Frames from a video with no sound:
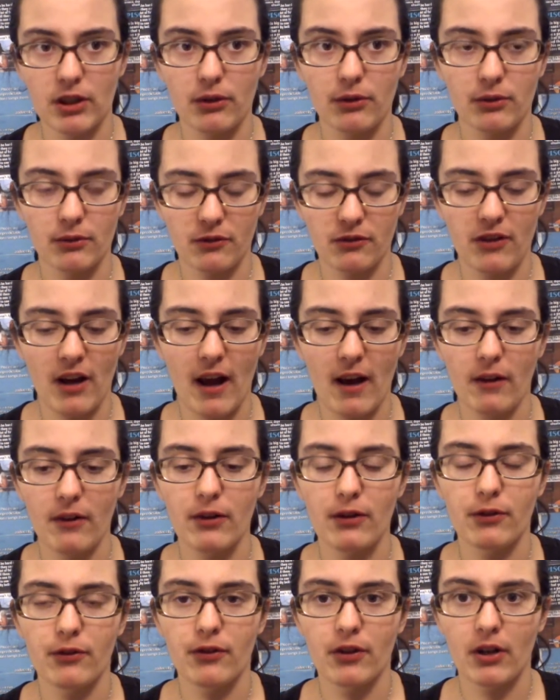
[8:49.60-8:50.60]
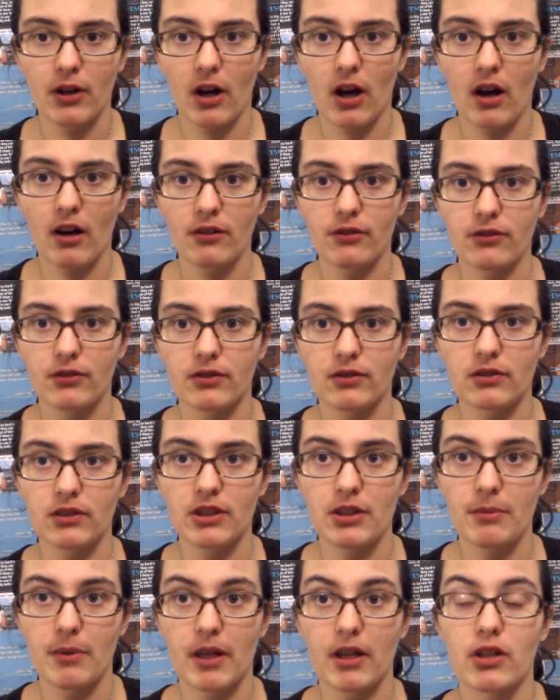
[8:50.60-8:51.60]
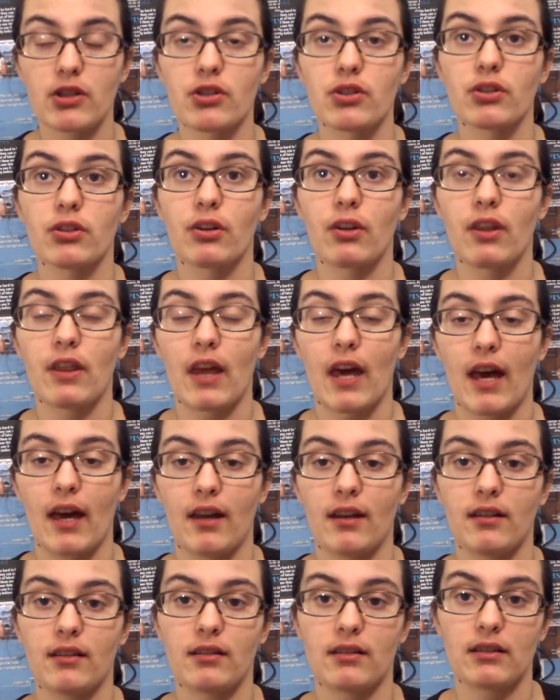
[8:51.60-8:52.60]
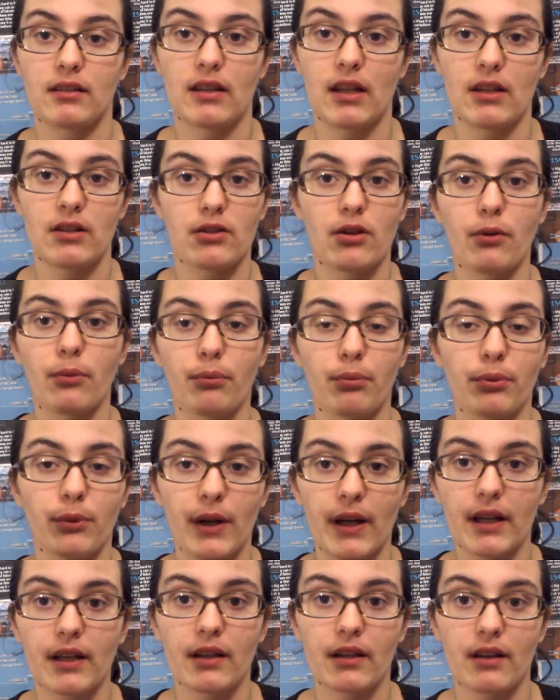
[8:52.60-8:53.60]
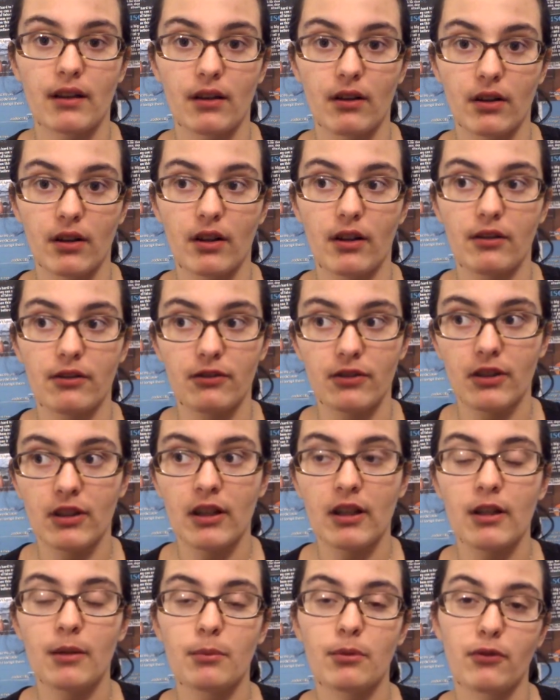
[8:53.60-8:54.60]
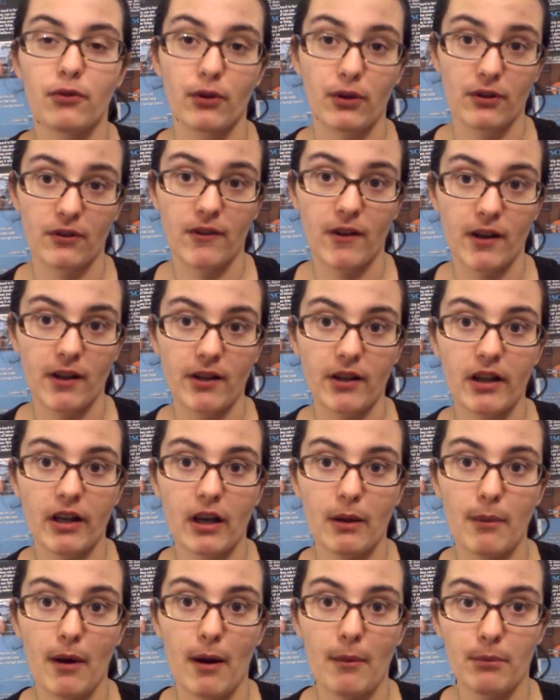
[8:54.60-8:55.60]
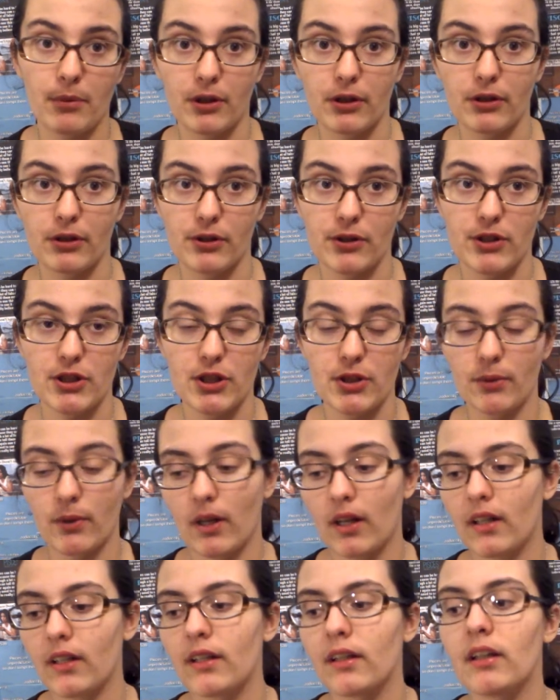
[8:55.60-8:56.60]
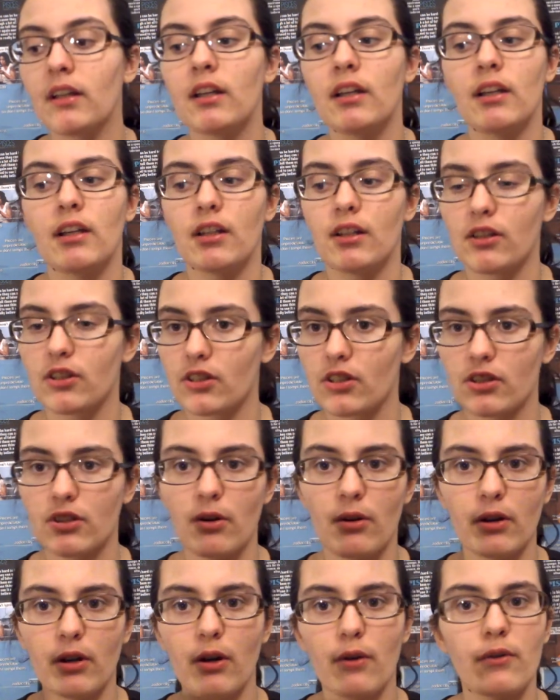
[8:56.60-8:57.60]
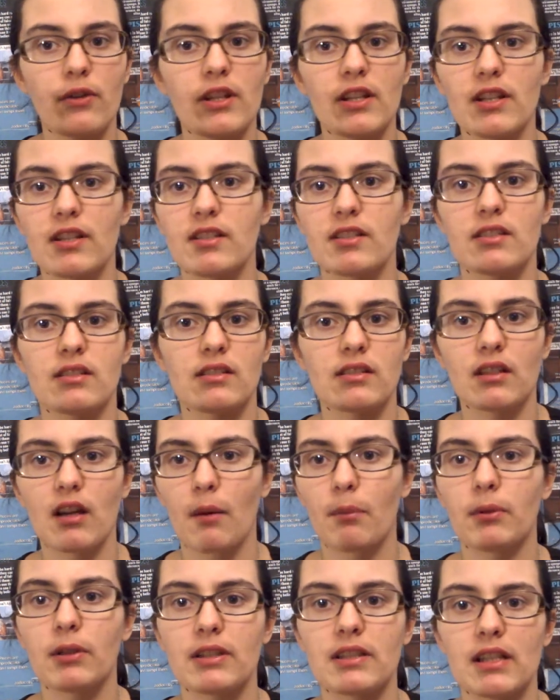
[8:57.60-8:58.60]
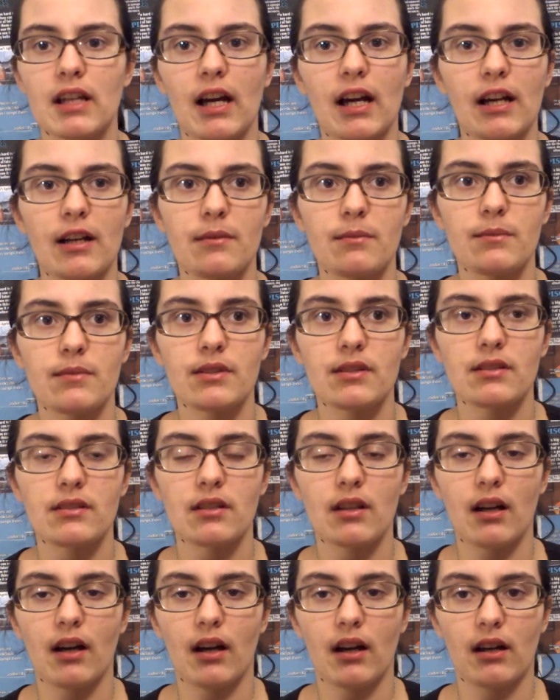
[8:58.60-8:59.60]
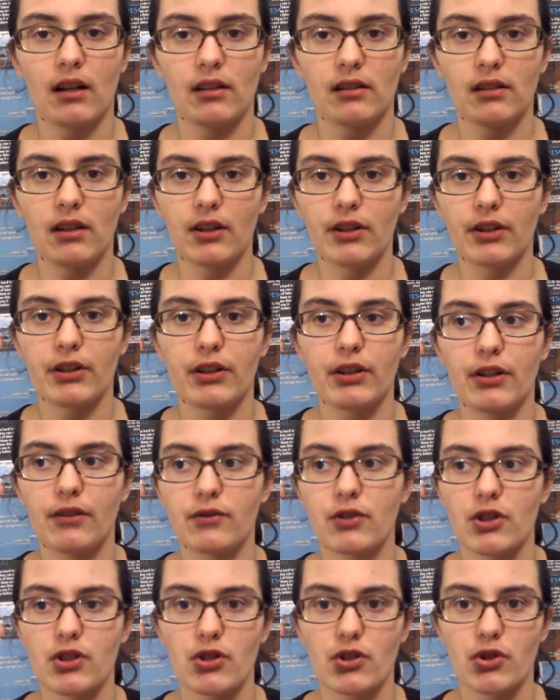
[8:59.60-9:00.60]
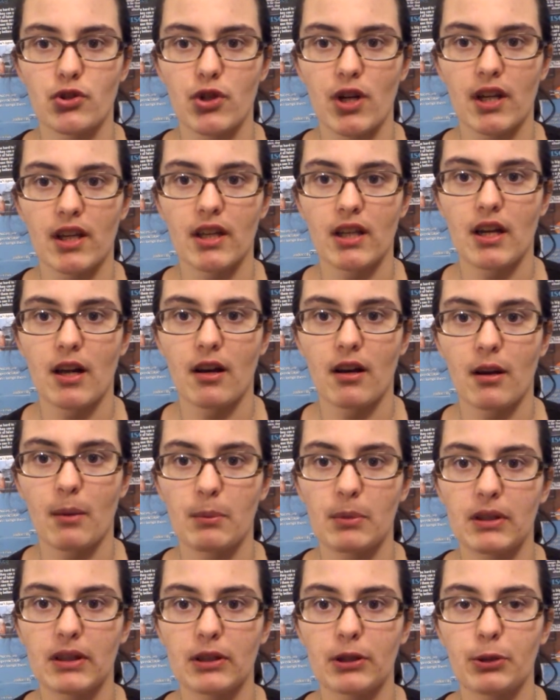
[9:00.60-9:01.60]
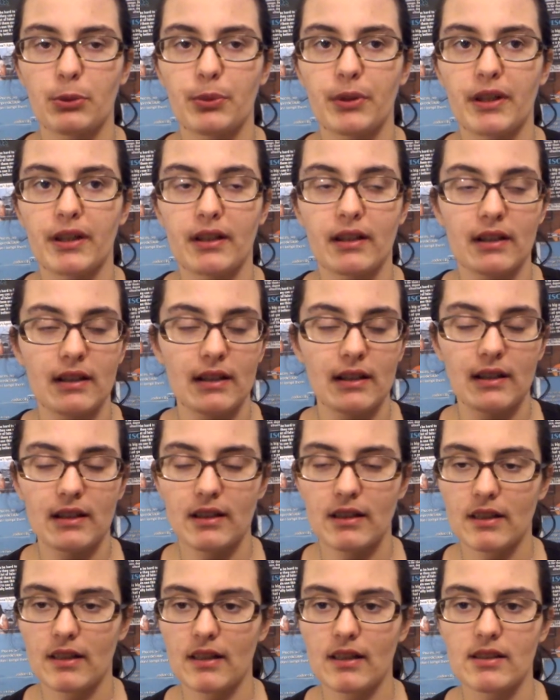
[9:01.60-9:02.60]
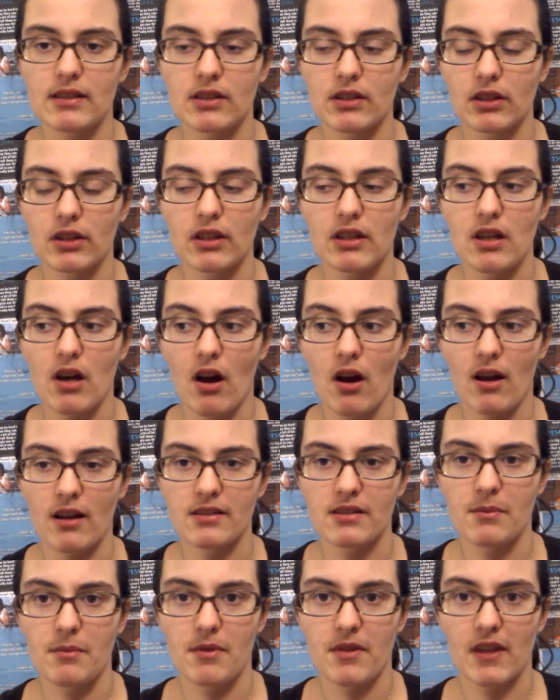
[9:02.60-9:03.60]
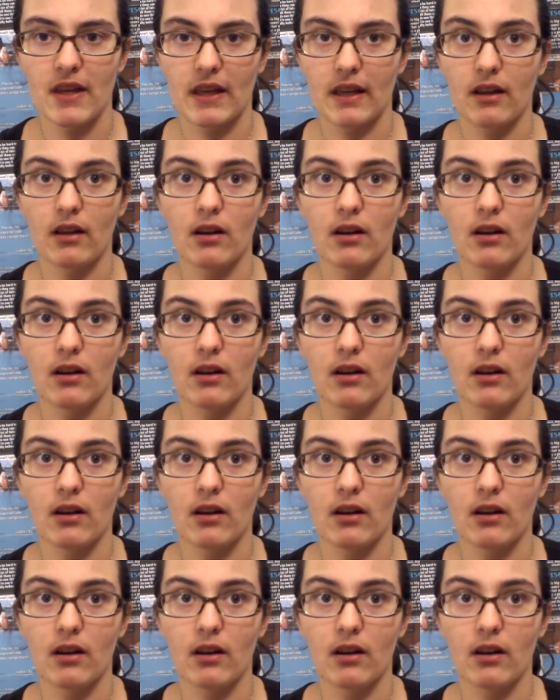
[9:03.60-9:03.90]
file their foot off to make sure that they don't break their hoof before the farrier can come out and put a new shoe on, just going over this a couple of times on the hoof just to strengthen it up a little bit is an awesome thing.